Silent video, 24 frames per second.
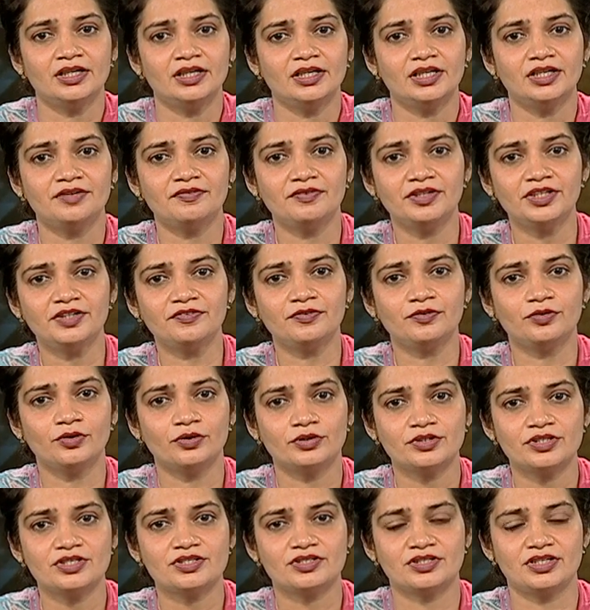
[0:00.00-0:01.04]
even if
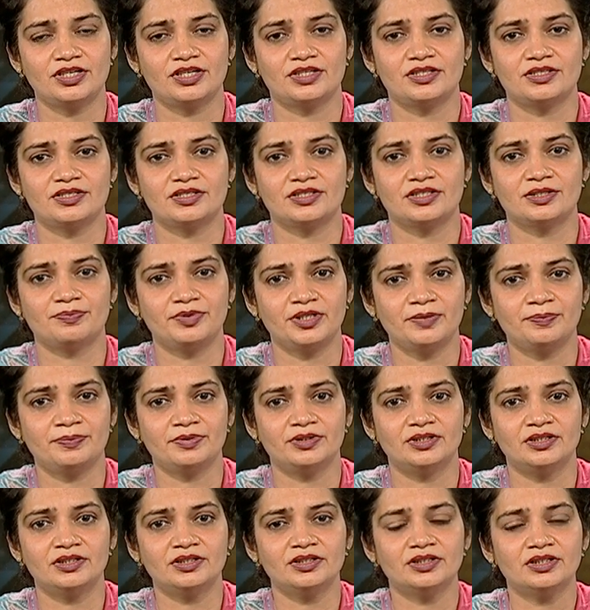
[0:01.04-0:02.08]
constrains the
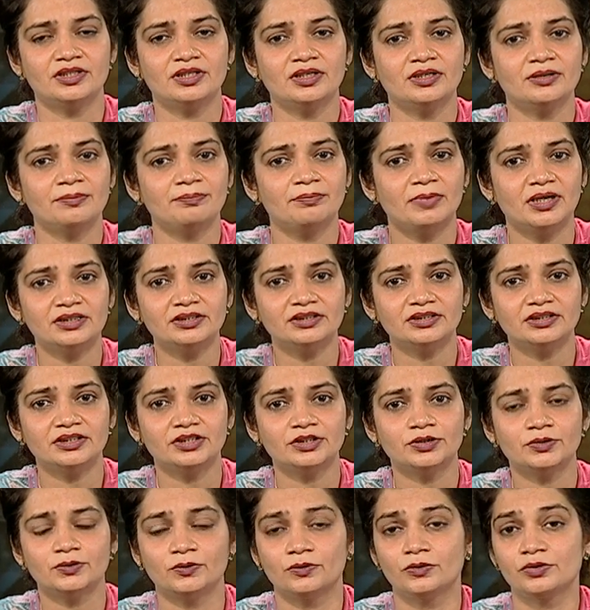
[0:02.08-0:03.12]
people, but
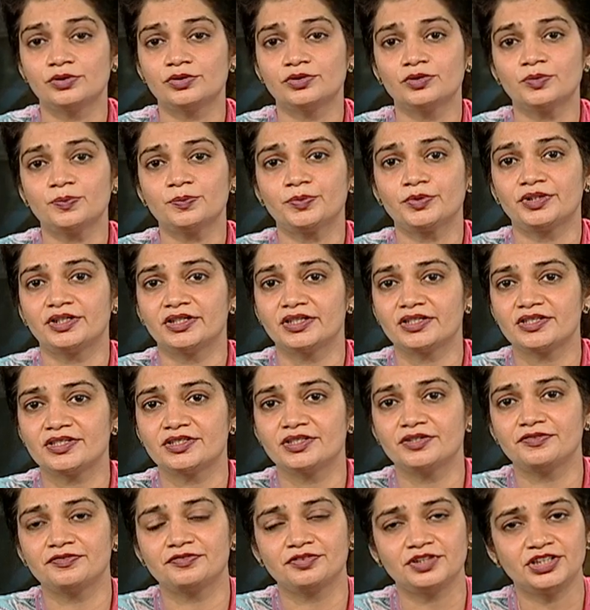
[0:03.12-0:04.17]
it also protects
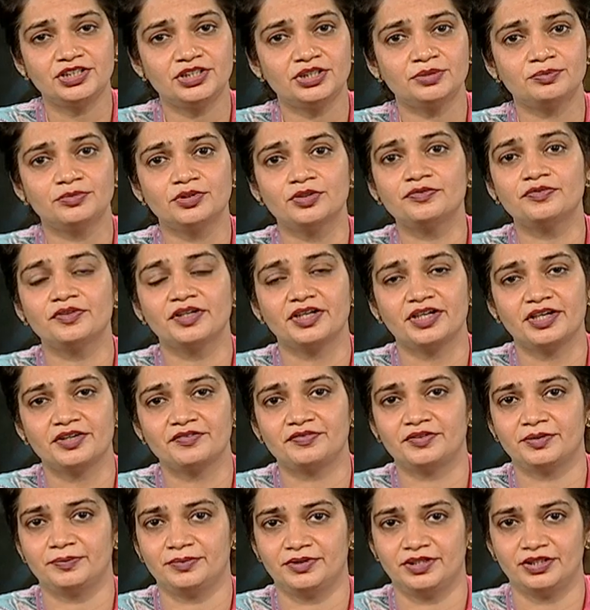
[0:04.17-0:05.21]
the freedom of
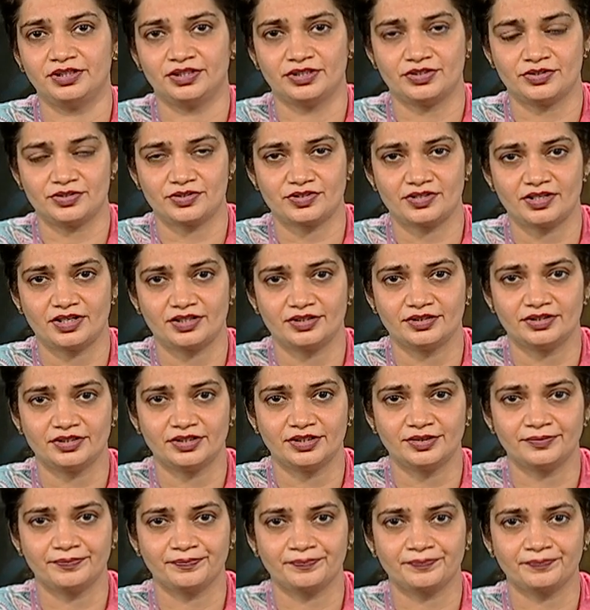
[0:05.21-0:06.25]
everybody in
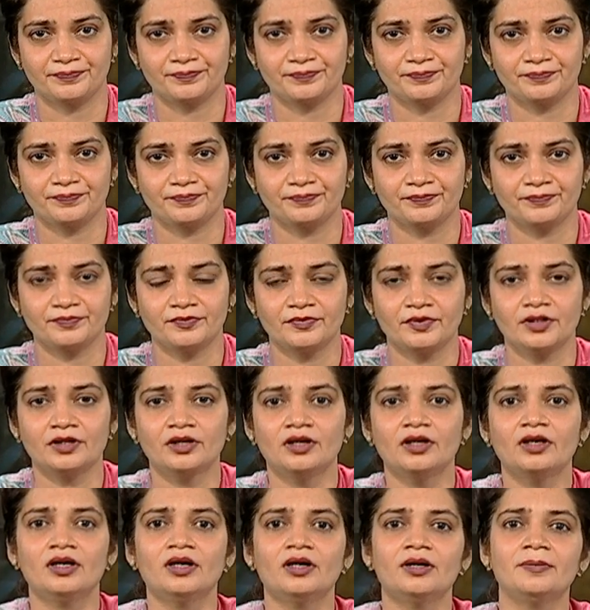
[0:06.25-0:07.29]
society.
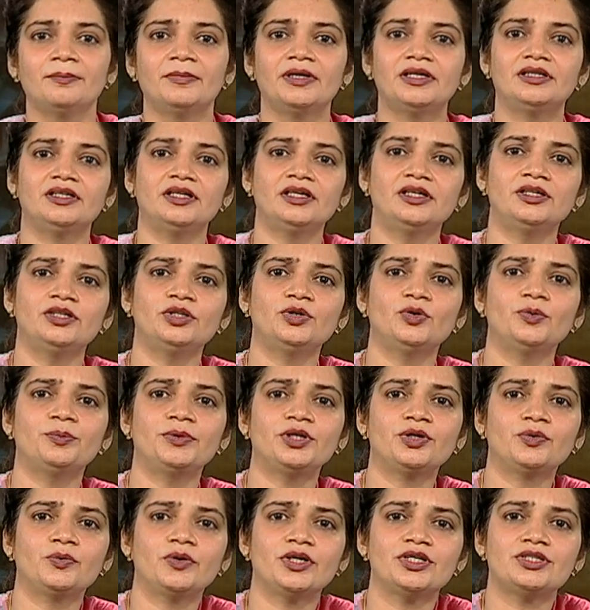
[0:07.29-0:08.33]
But then you may
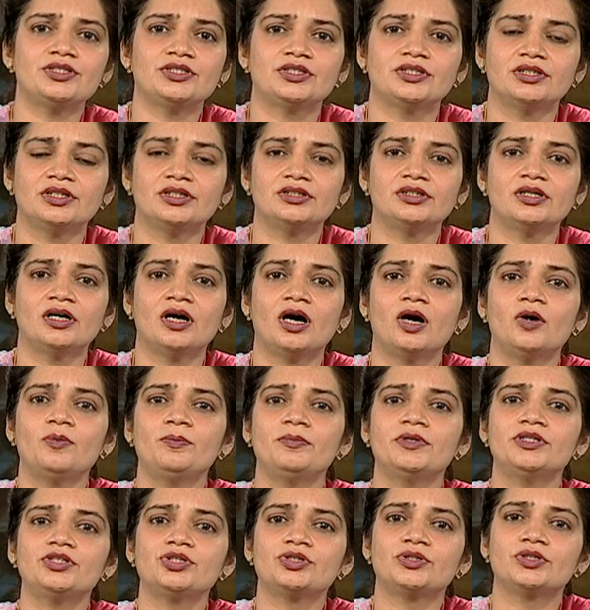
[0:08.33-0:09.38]
question that how
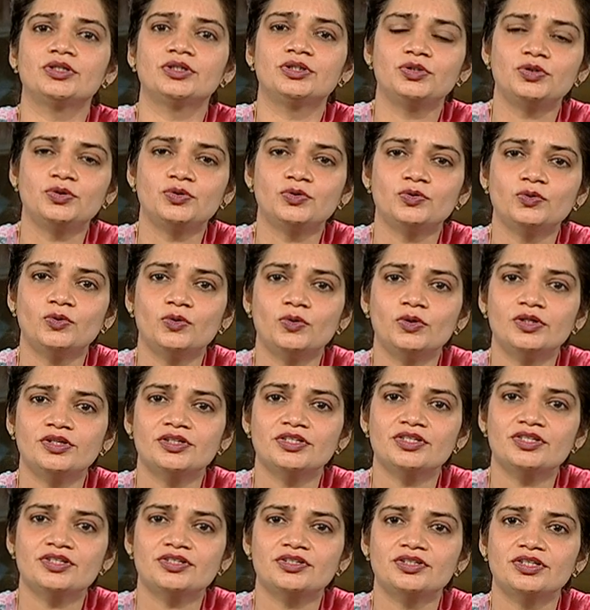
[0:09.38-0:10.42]
much control,
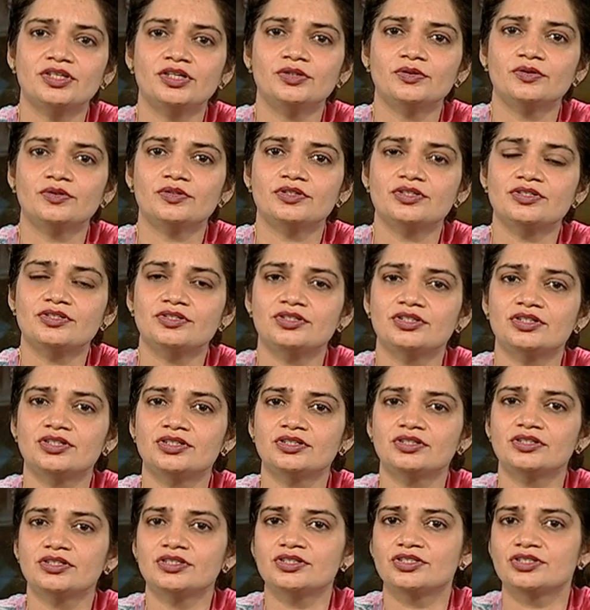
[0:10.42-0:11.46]
restraint or
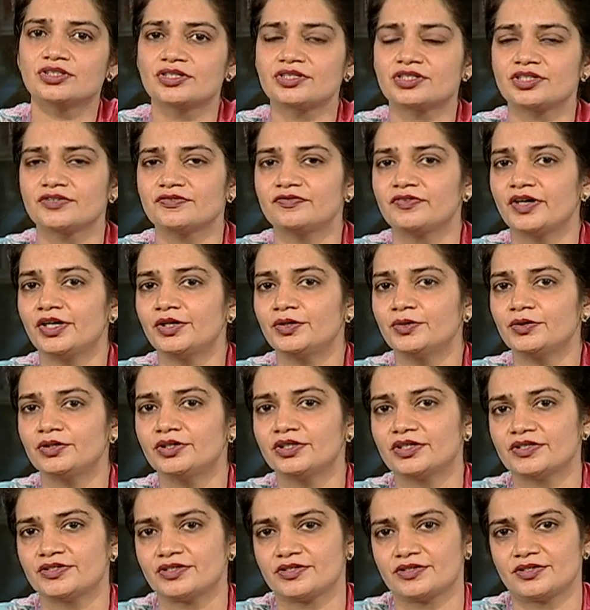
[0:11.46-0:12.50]
restriction is justified or
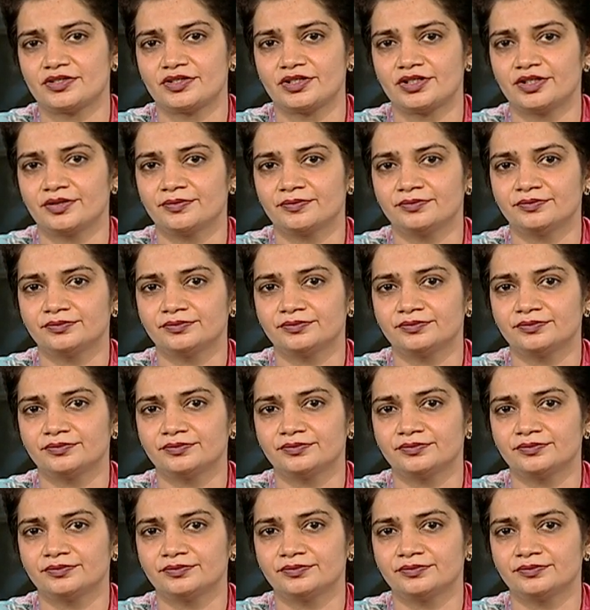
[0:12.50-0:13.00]
necessary?